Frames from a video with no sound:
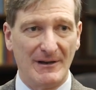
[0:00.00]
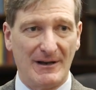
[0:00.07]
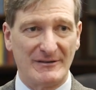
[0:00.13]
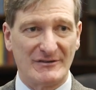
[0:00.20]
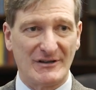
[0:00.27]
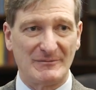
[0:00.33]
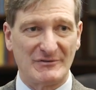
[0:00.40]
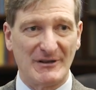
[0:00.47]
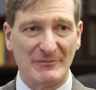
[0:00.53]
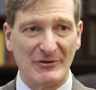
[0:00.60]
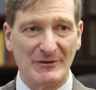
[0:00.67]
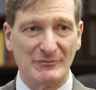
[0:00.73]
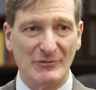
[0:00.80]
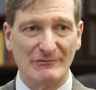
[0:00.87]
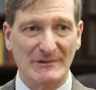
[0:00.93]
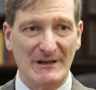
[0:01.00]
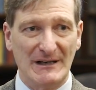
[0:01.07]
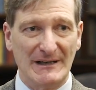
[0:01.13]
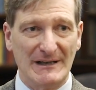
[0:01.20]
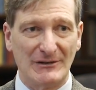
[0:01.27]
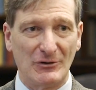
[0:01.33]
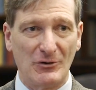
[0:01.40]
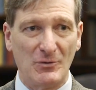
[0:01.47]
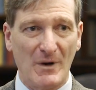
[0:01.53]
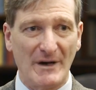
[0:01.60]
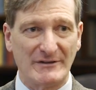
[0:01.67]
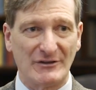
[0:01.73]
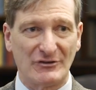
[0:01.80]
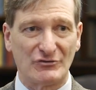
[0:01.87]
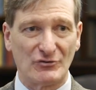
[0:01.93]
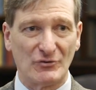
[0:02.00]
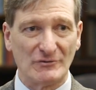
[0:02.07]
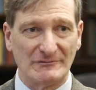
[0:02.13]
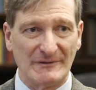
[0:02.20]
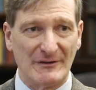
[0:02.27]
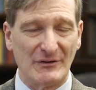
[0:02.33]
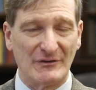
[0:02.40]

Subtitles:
And some of them were really quite extraordinary,